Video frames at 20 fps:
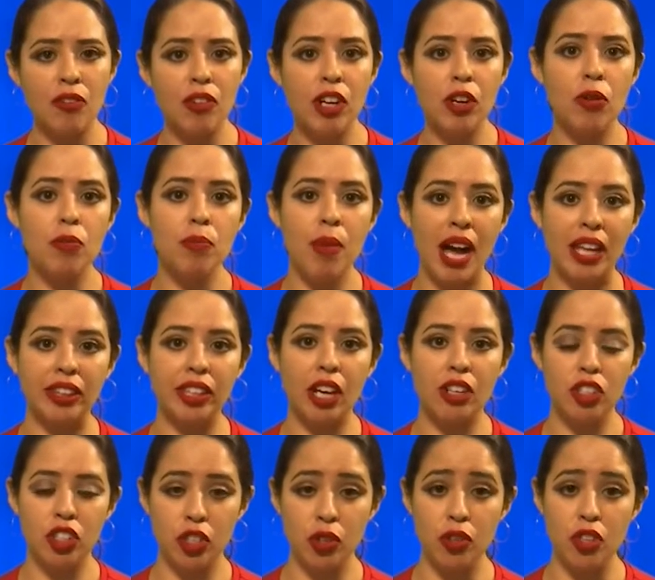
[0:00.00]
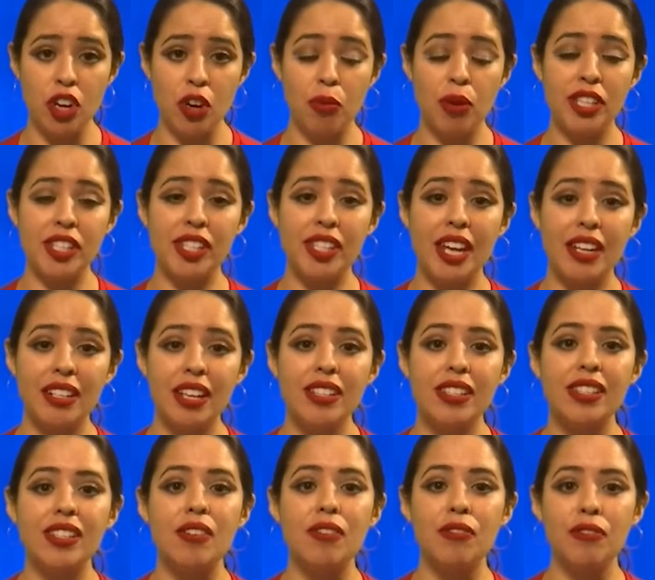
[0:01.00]
Alvaro Mata Jr. was
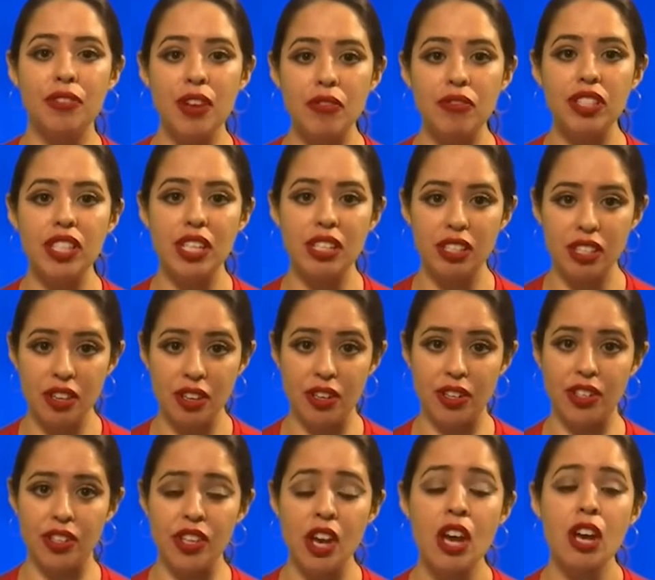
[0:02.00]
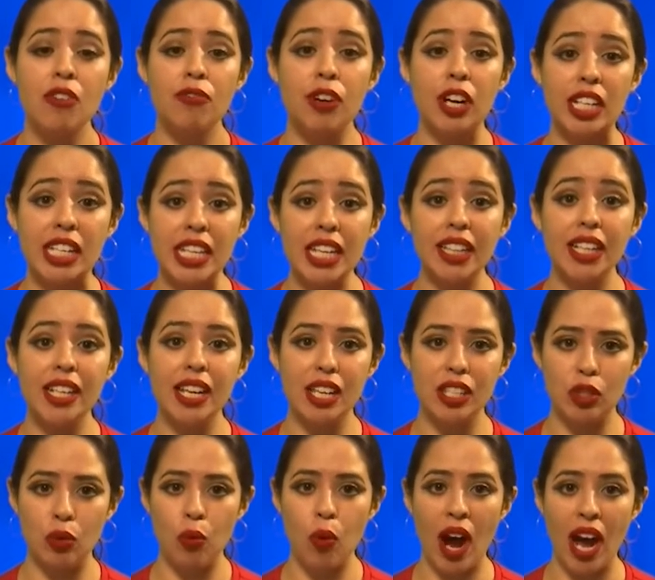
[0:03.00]
sentenced to 50 years for killing
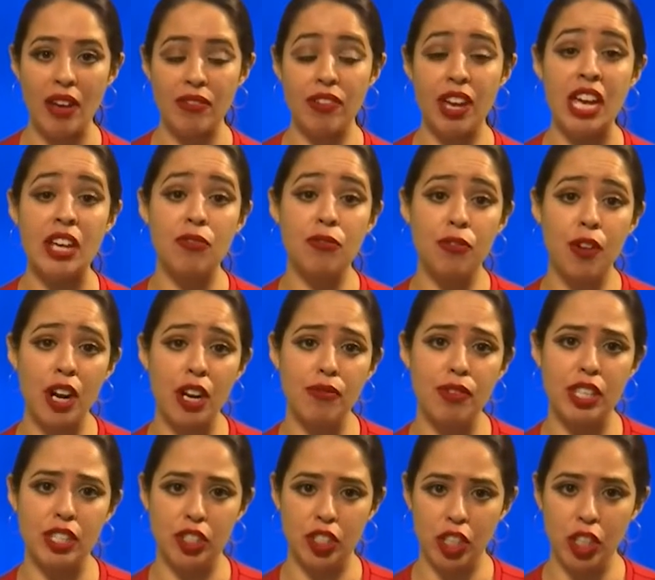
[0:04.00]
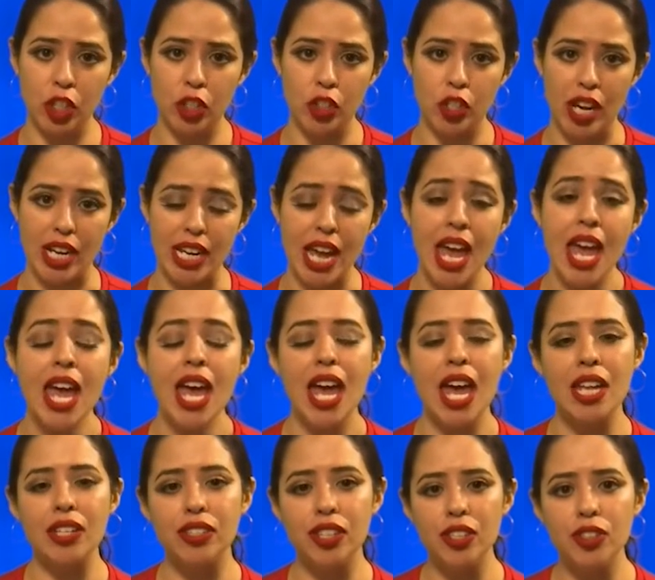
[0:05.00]
his wife in front of his children.
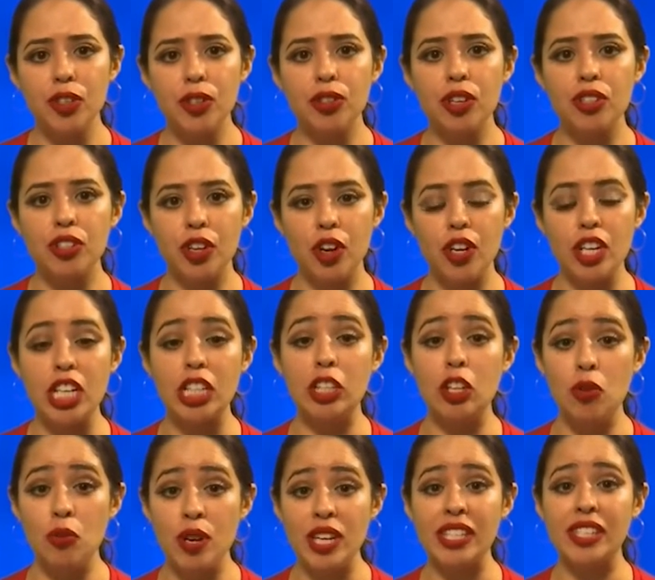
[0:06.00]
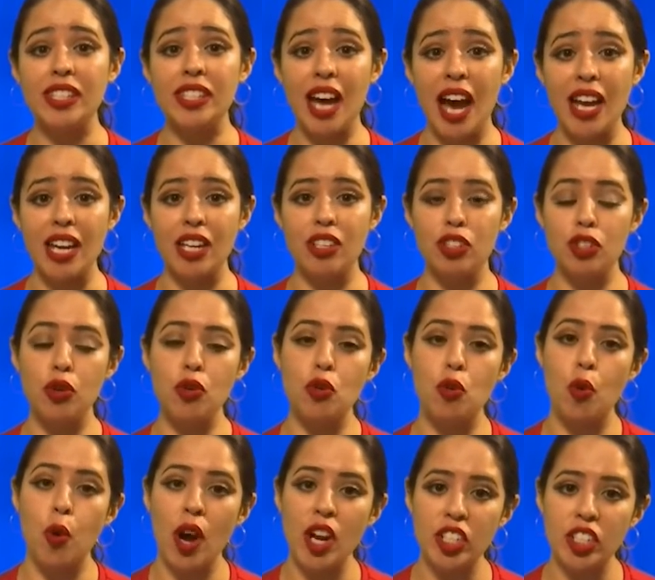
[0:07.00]
And District Attorney Luis Saenz, who
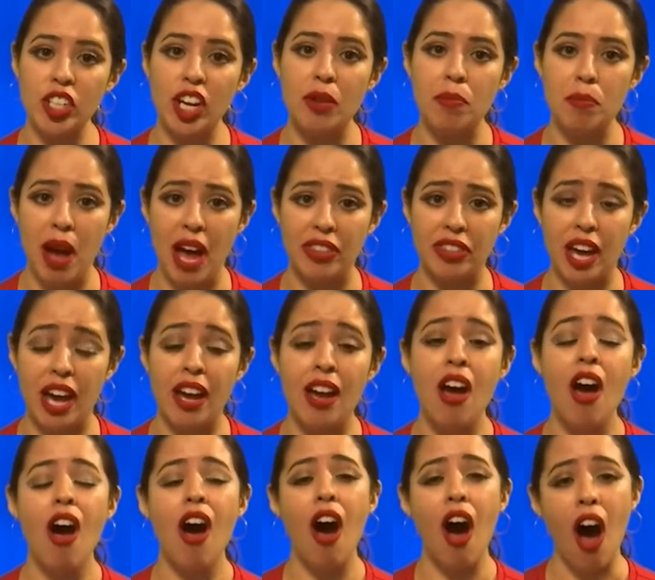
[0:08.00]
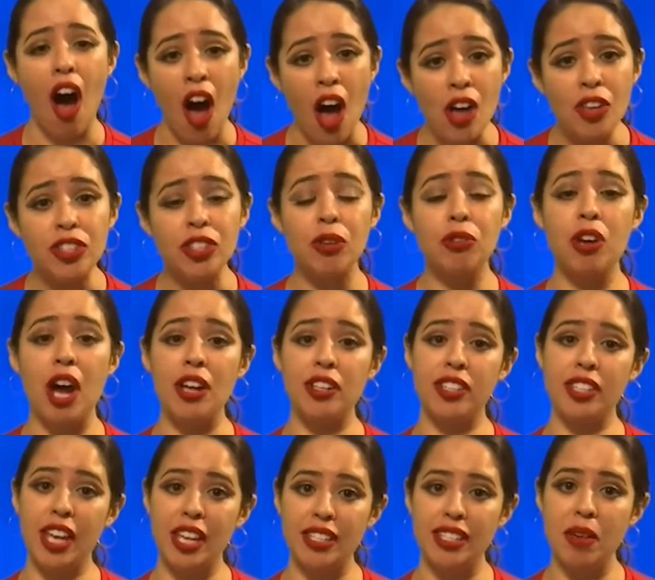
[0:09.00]
questioned Mata, also got
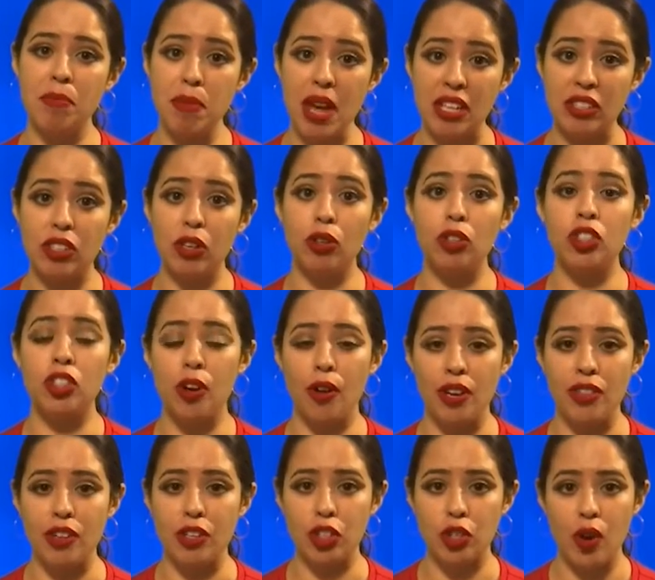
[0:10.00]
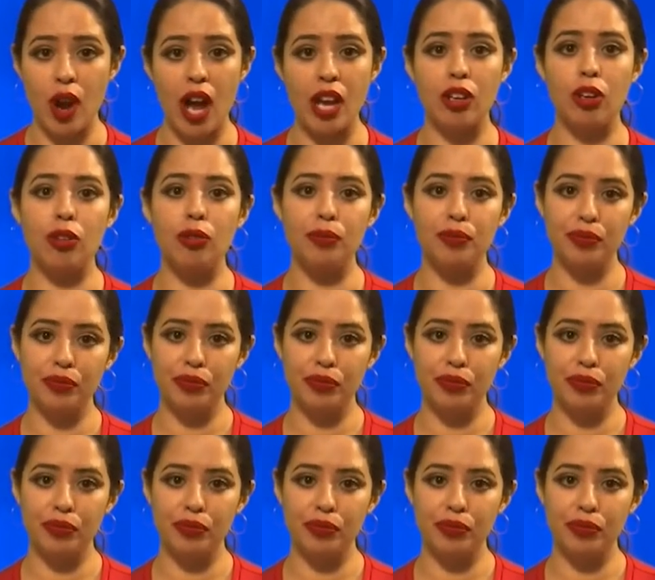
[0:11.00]
sentimental during the trial.